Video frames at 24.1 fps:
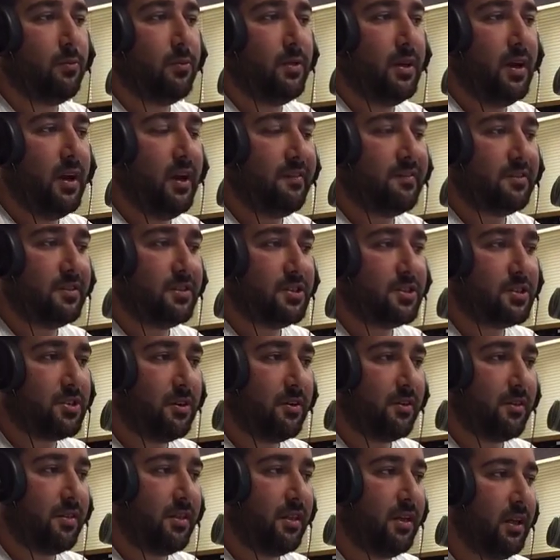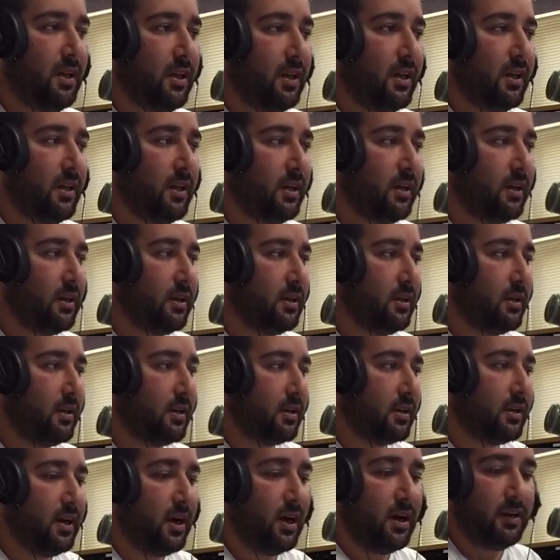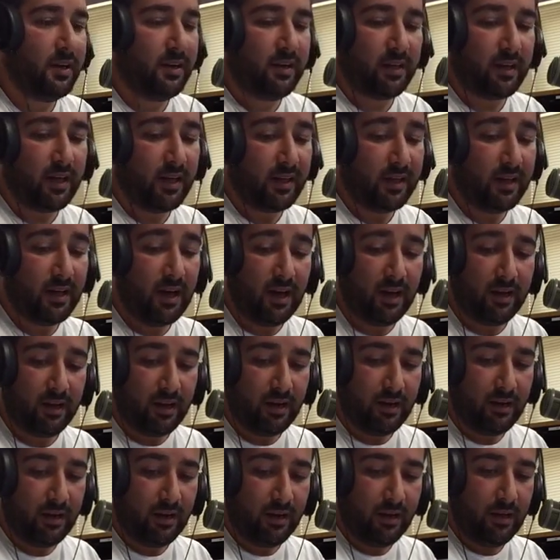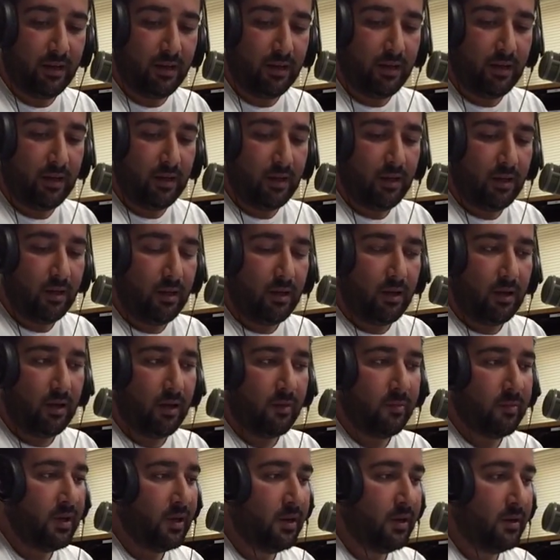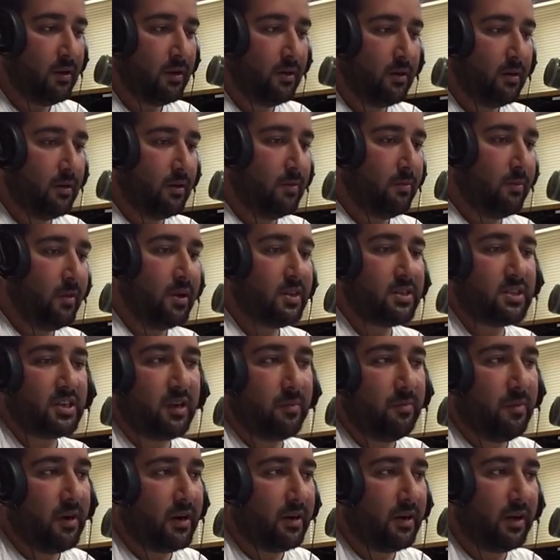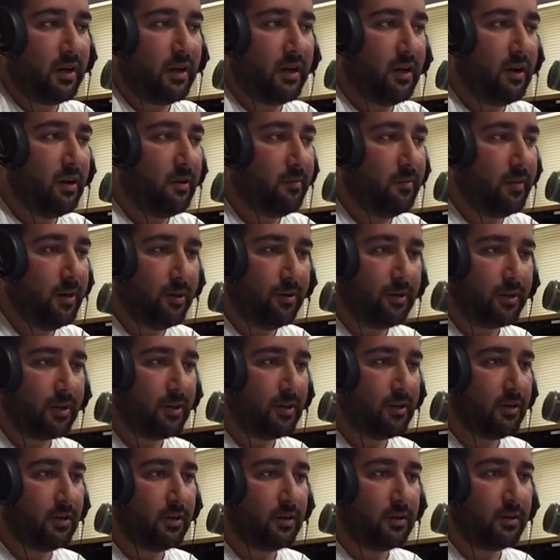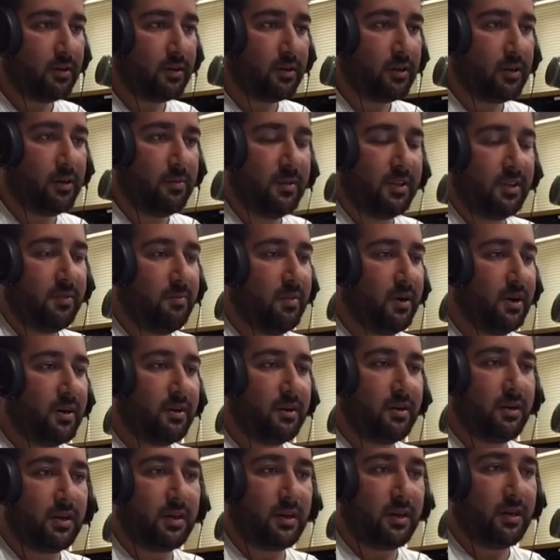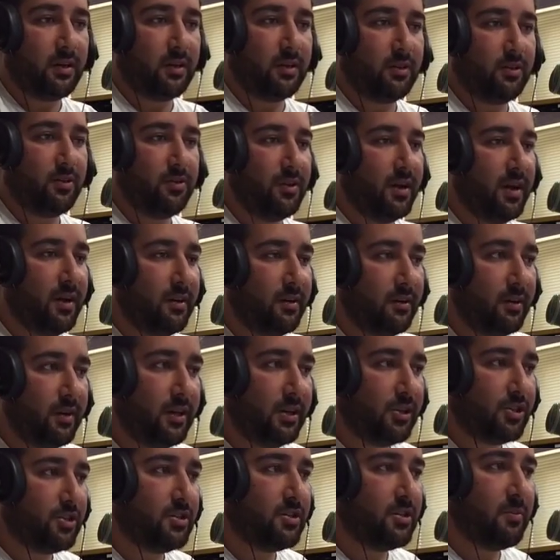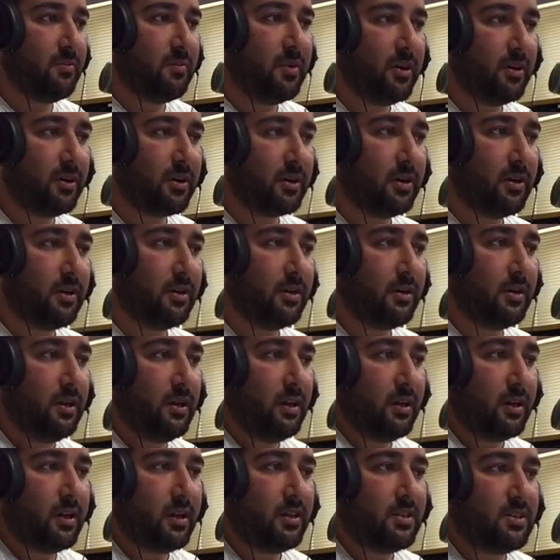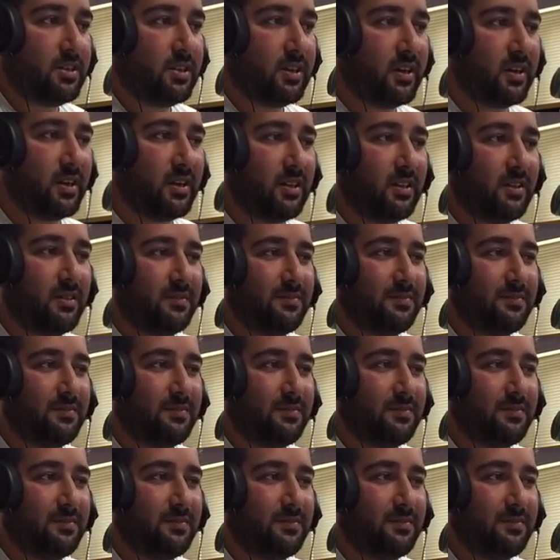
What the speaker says: have to start thinking ganan qaganan. I mean, masakh baqraq America, kmat baqraq United Nations America, khizikh